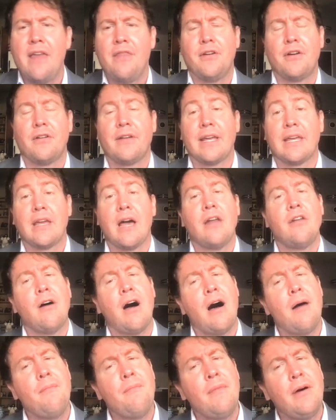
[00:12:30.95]
They're like, no,
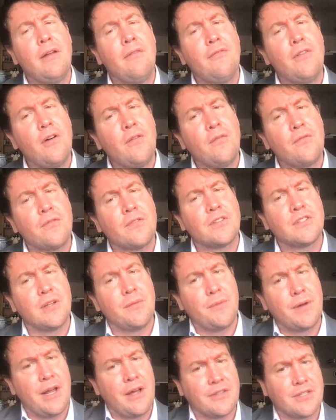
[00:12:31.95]
I'm going to vote for
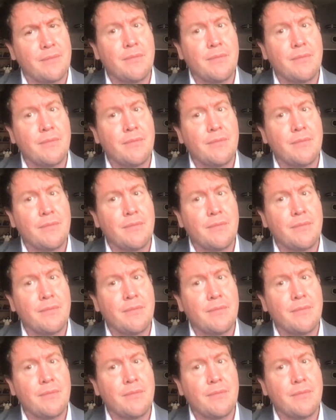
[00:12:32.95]
someone else.